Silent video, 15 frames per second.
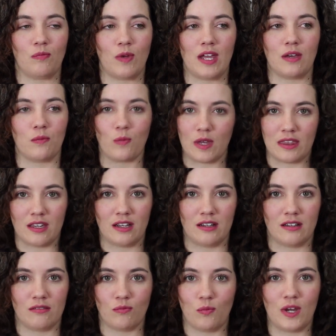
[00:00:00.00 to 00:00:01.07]
like when the
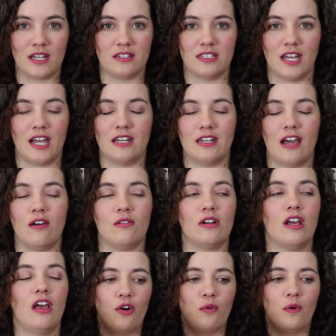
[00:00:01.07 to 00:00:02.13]
wind died down.
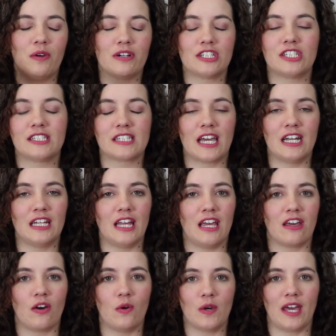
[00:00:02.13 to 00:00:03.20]
We were just kind of
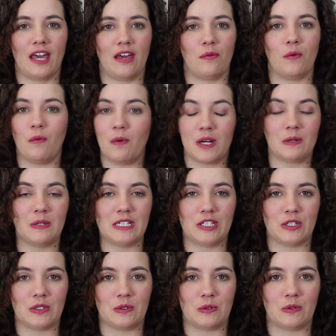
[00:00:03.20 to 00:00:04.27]
like, okay, well, what do we
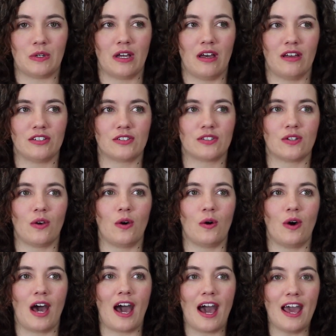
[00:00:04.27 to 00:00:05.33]
do?
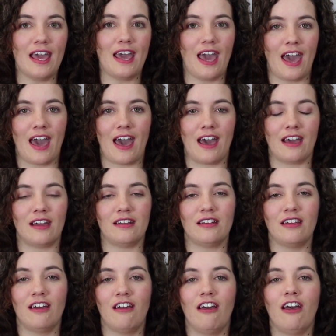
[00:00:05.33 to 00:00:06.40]
So I
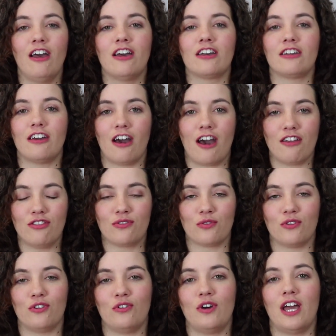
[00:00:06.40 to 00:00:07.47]
had gone
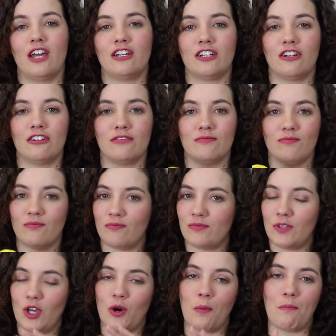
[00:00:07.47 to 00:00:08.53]
through and
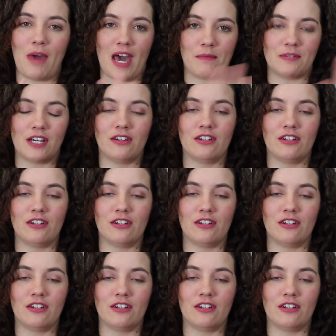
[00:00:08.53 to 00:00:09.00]
you know, mapped